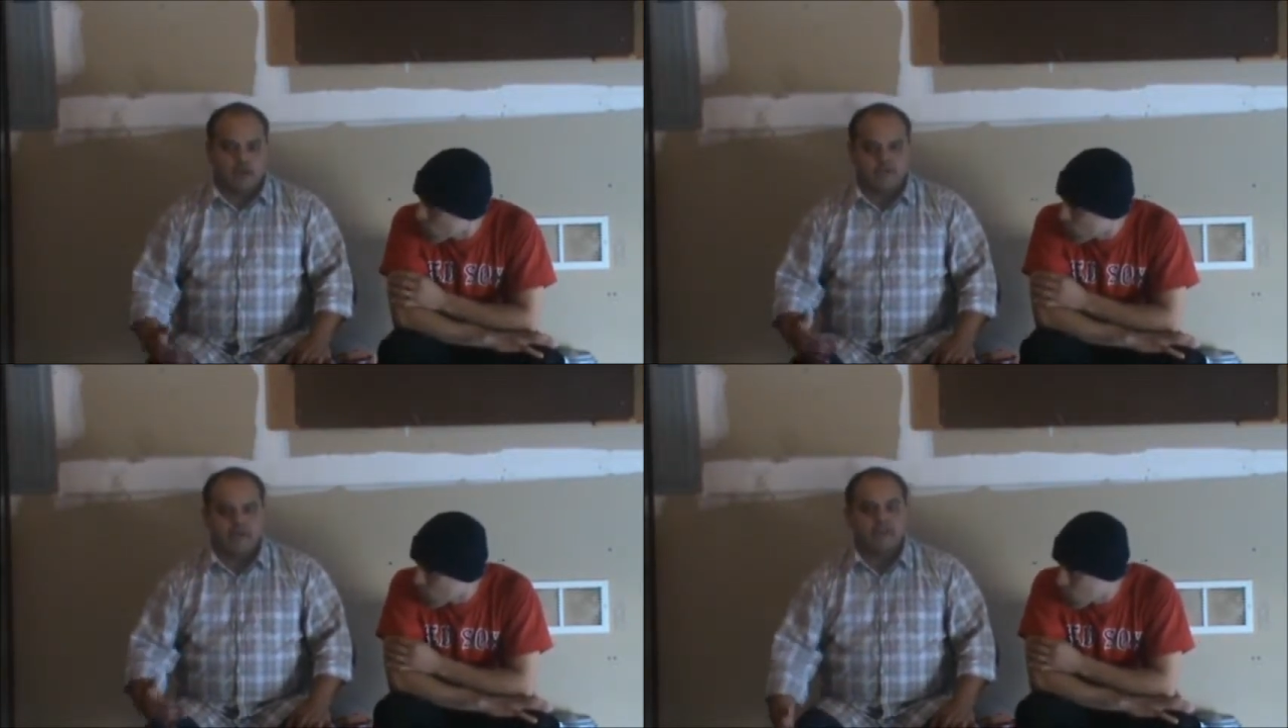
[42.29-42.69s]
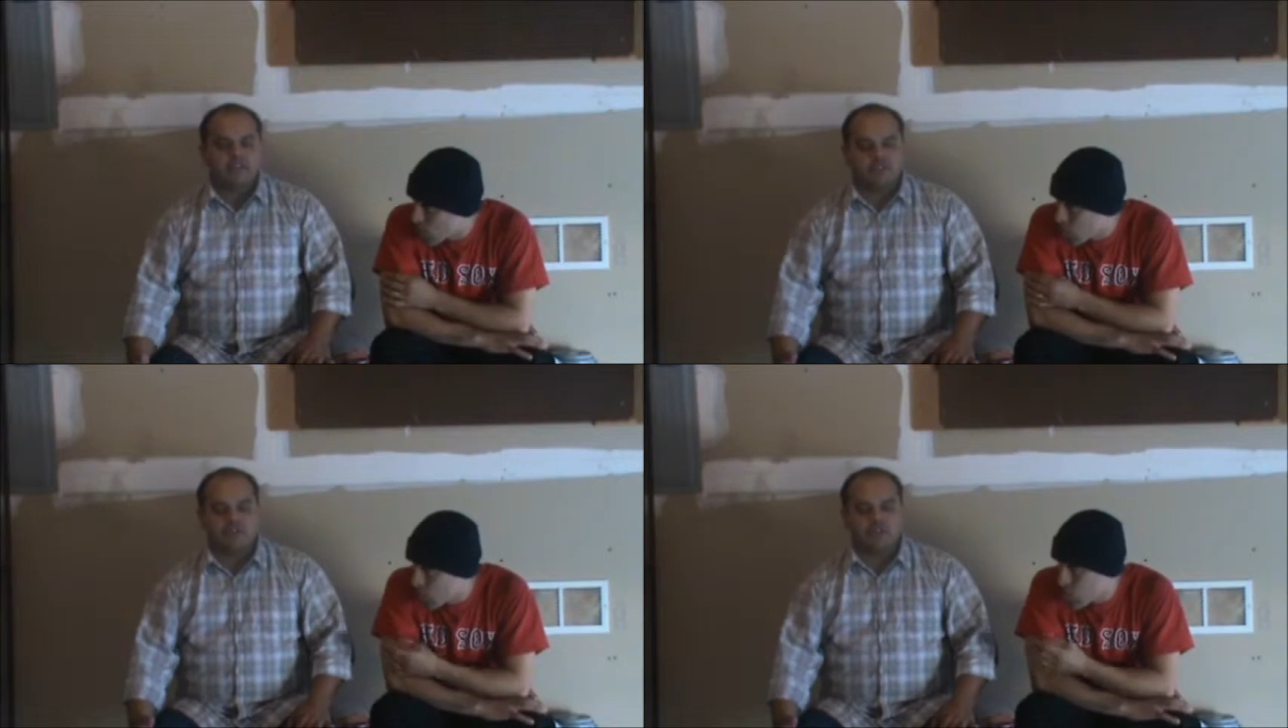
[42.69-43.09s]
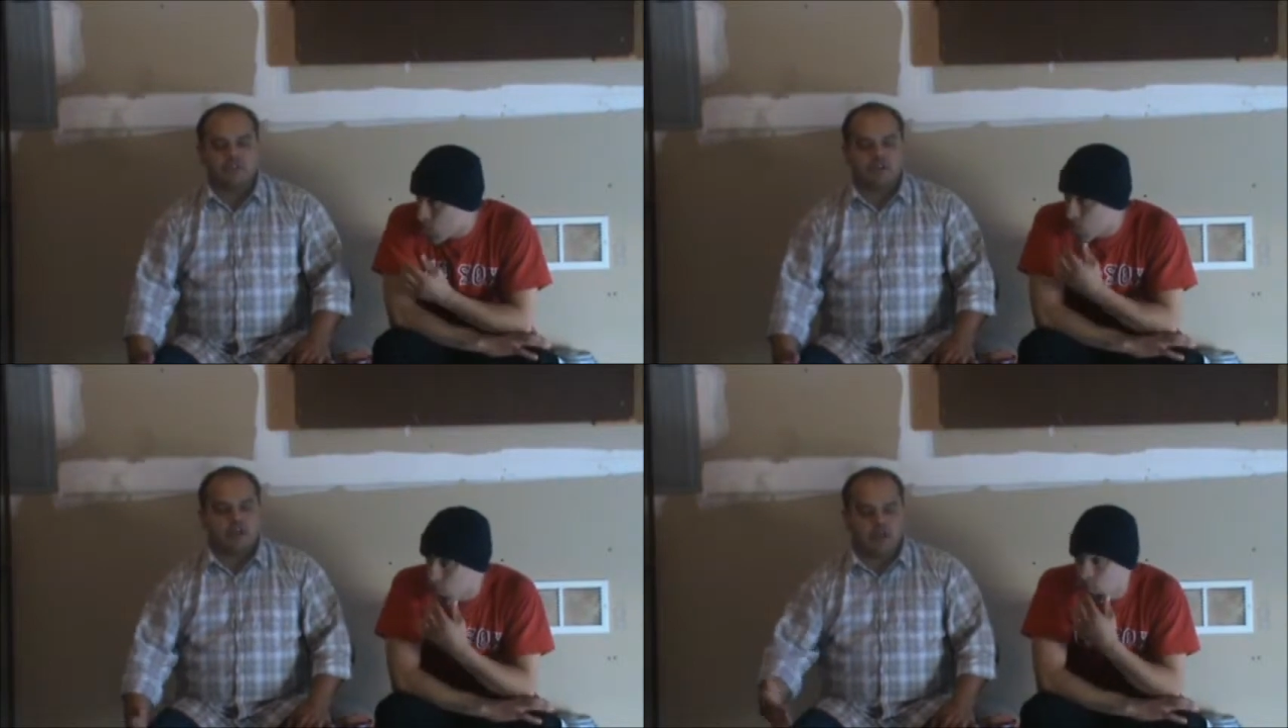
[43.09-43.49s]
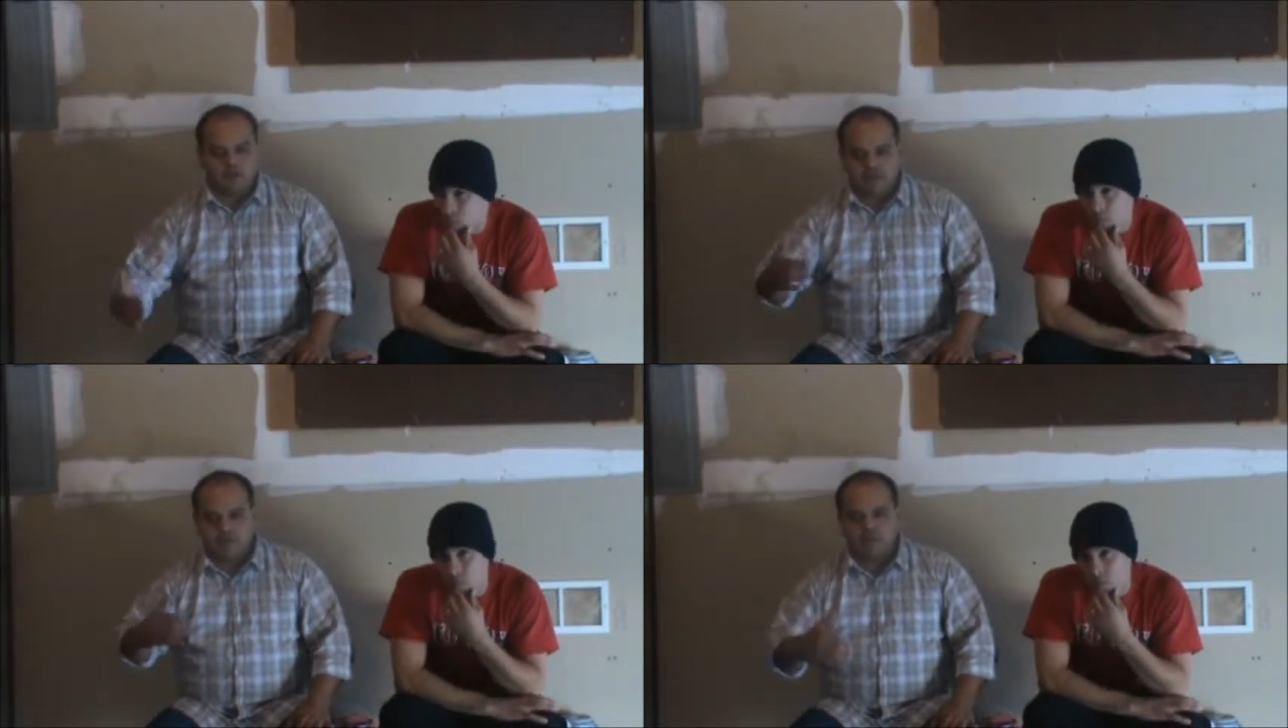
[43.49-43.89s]
message. He called
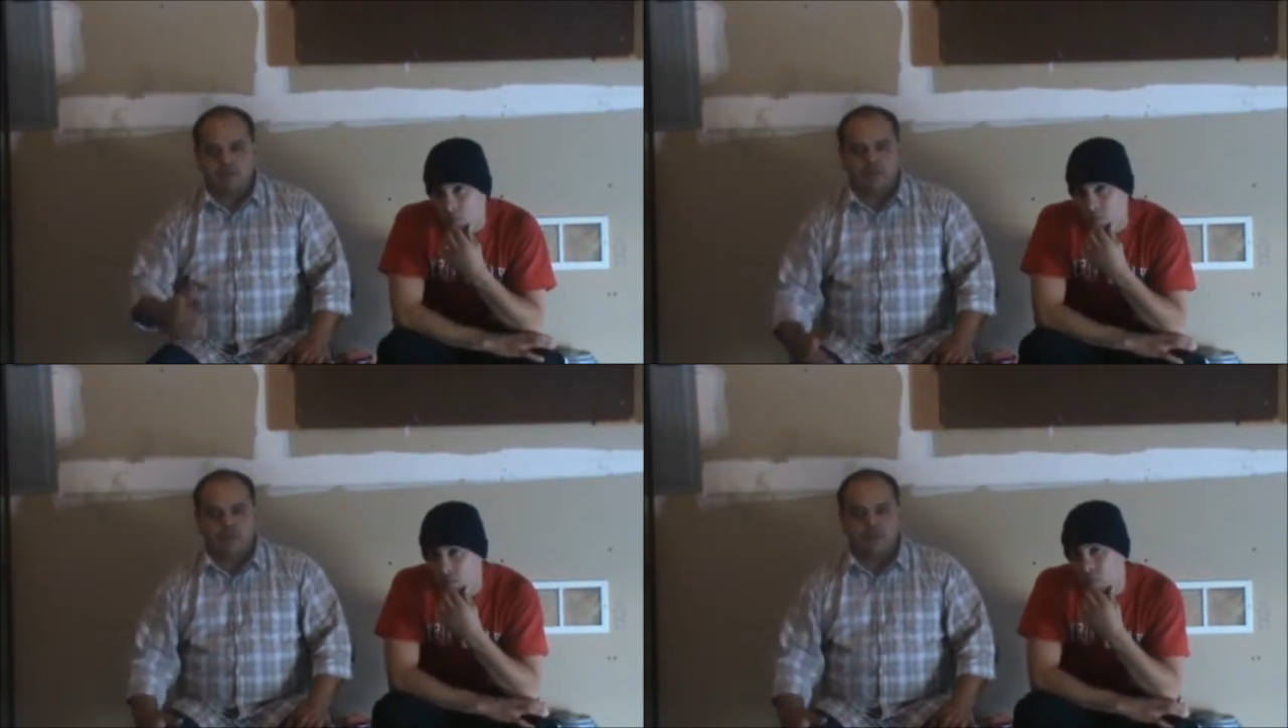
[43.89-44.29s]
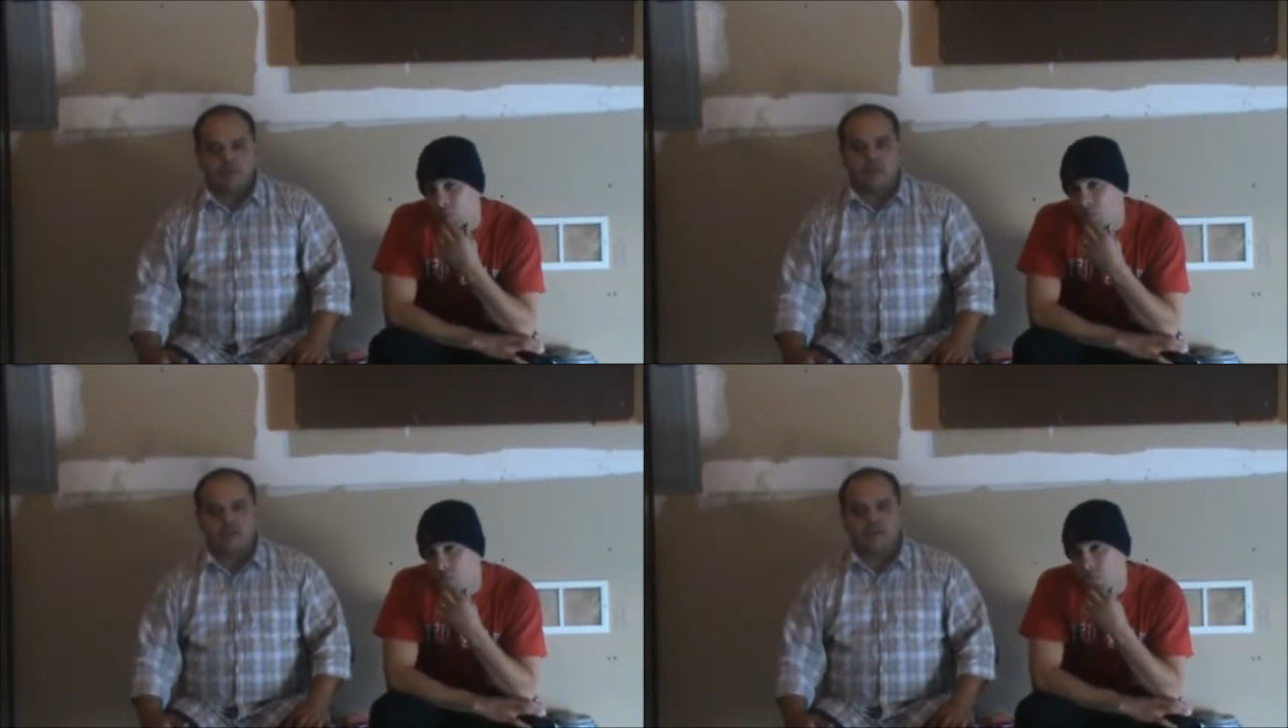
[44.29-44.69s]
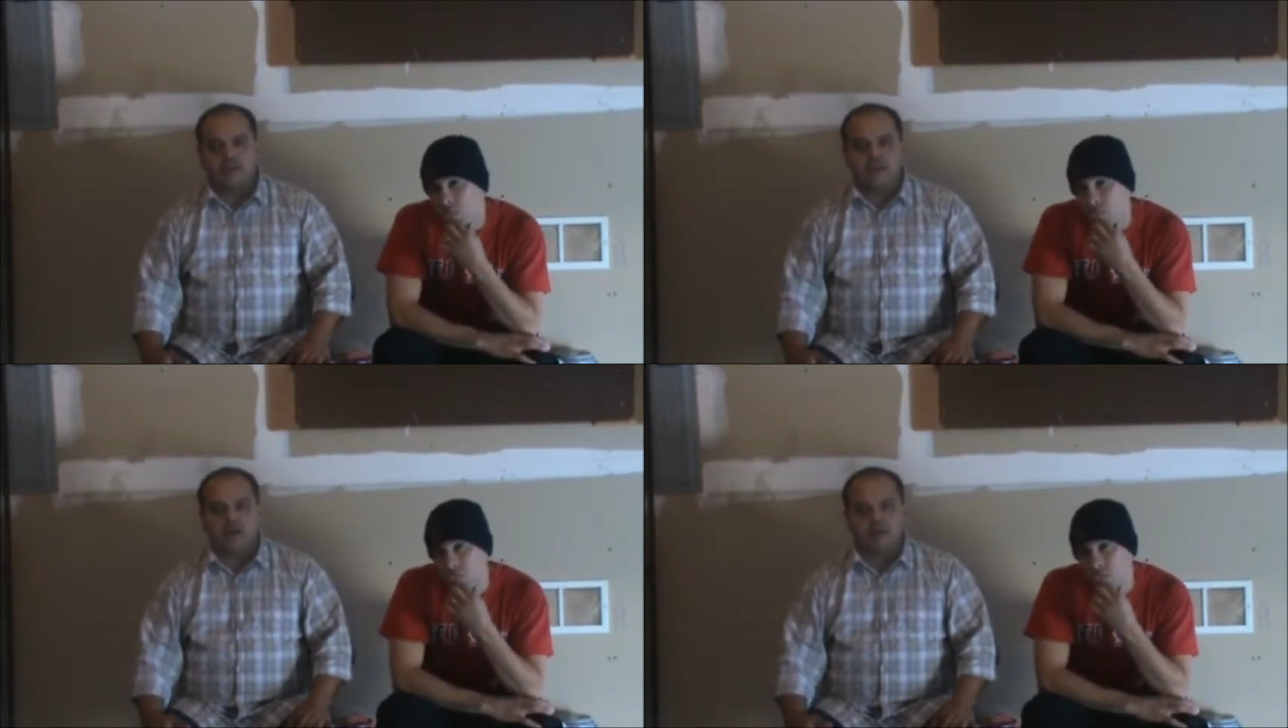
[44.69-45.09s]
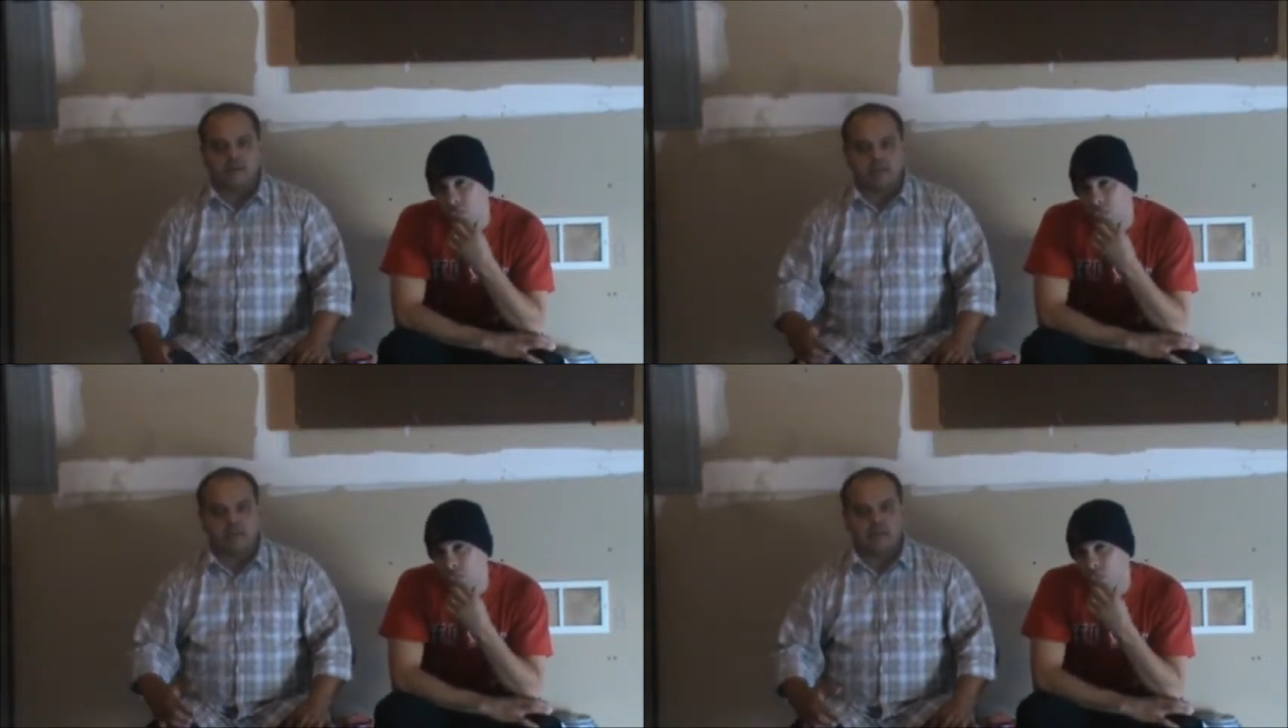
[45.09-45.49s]
everyone, the Lafayette guys
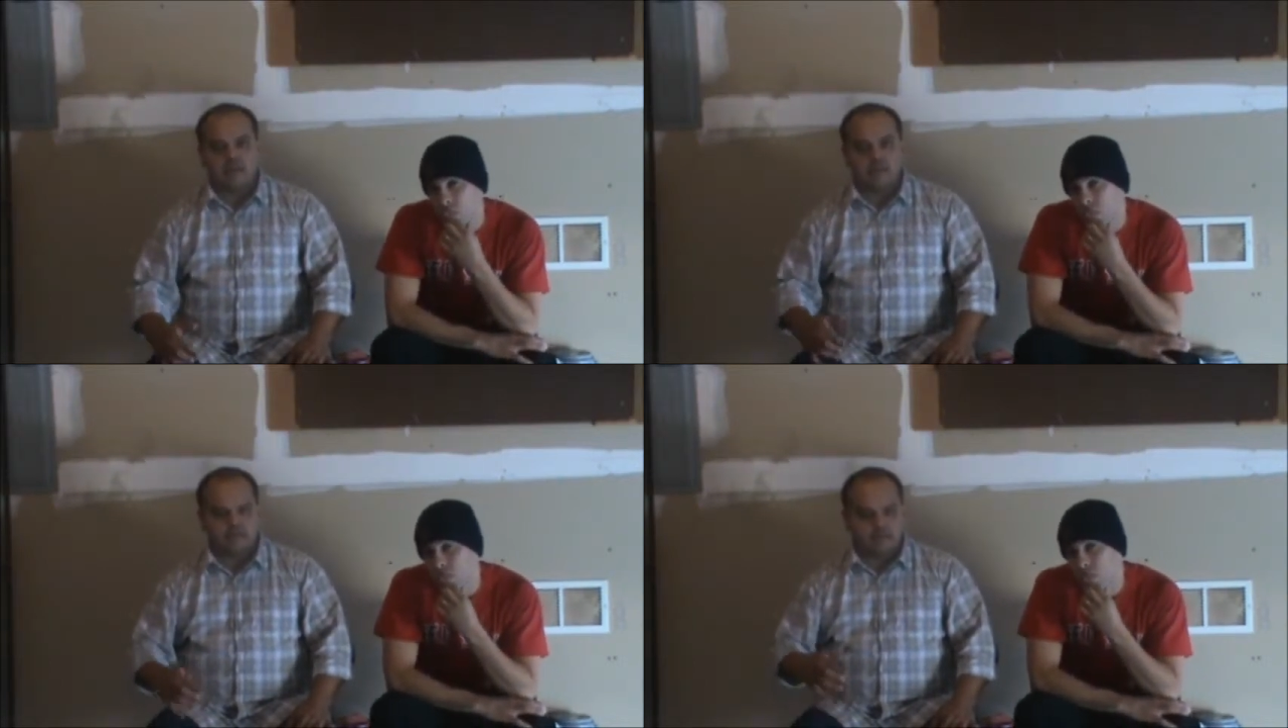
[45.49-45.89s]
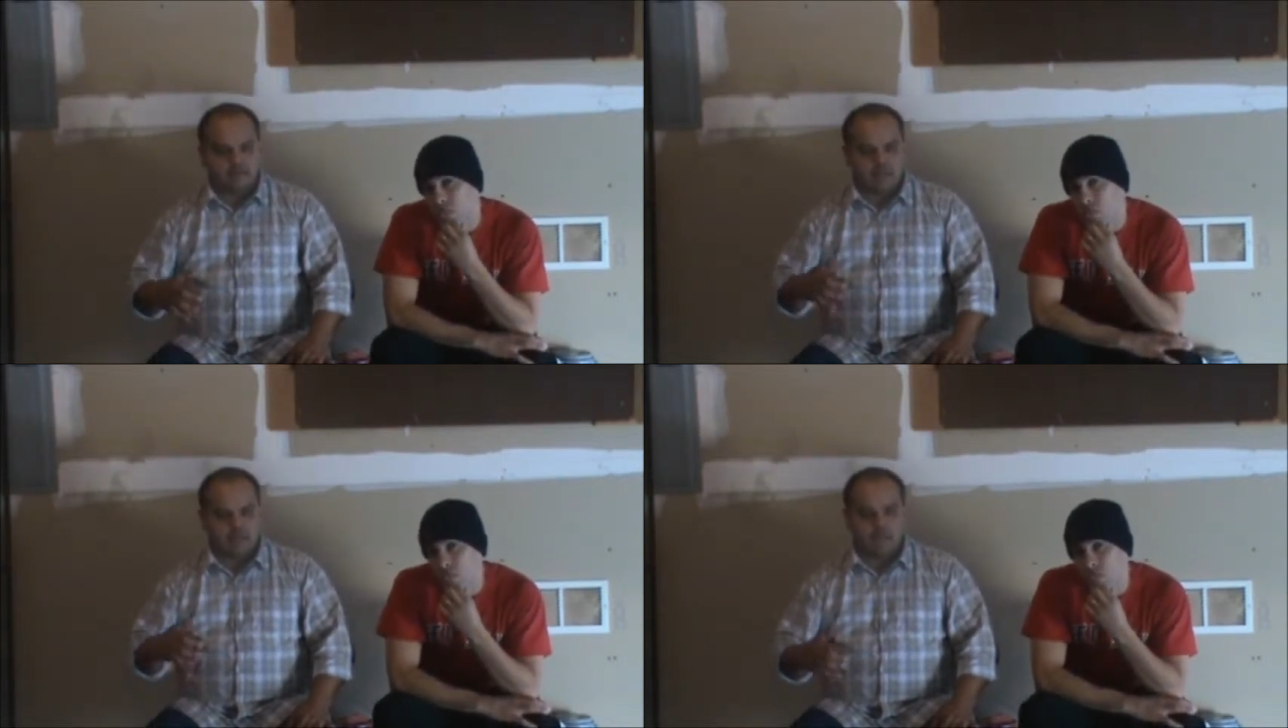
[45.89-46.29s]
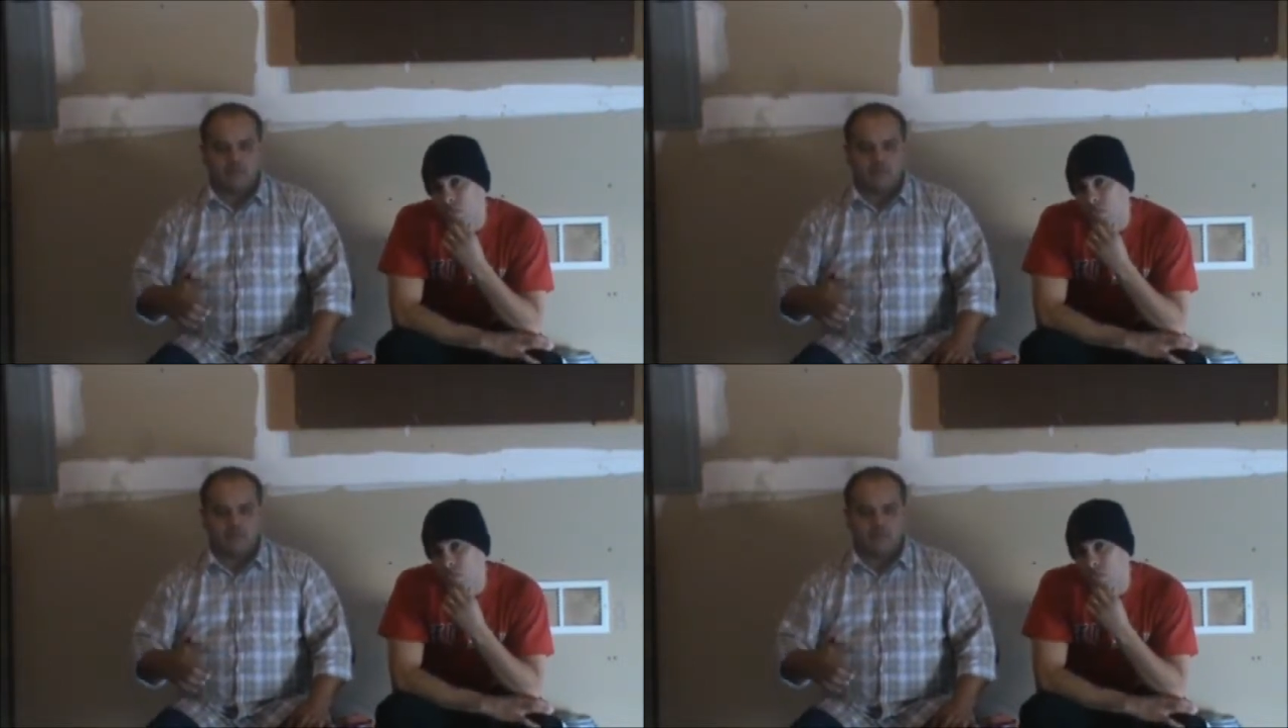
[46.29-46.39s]
in, and he said,